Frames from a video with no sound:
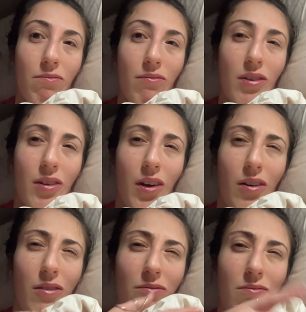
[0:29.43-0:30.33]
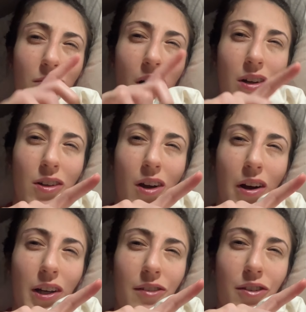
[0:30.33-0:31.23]
So on
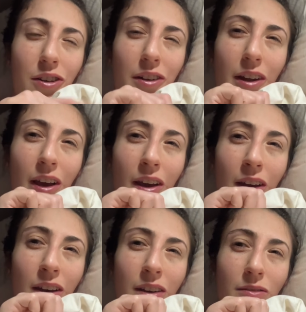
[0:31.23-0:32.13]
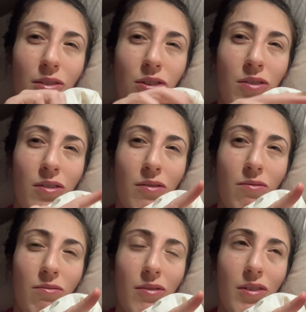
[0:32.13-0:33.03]
docket for today
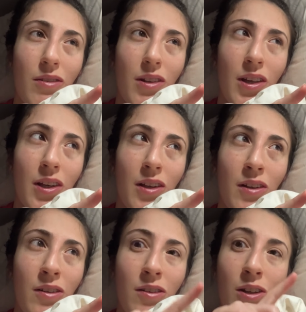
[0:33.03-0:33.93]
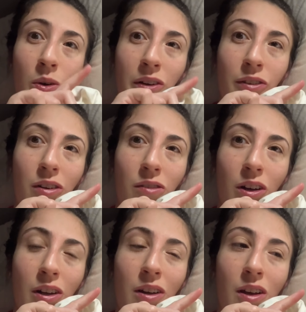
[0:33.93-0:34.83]
is going for a
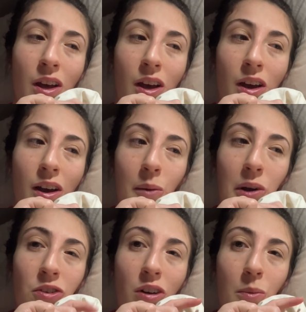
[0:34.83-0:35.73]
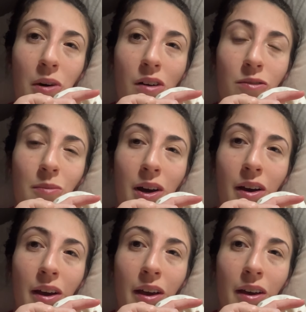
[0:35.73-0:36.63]
run. I'm gonna drop off
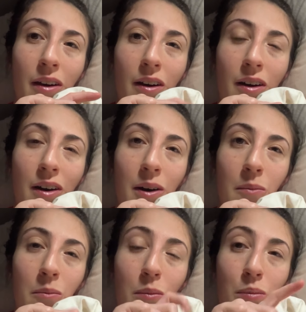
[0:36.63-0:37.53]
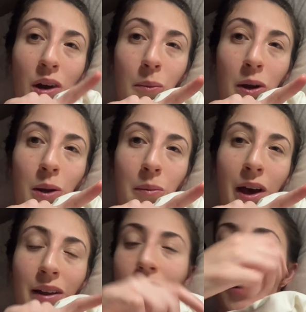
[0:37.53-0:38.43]
my primary
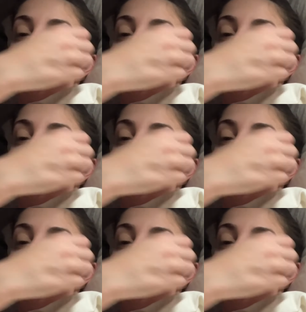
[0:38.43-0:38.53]
ballot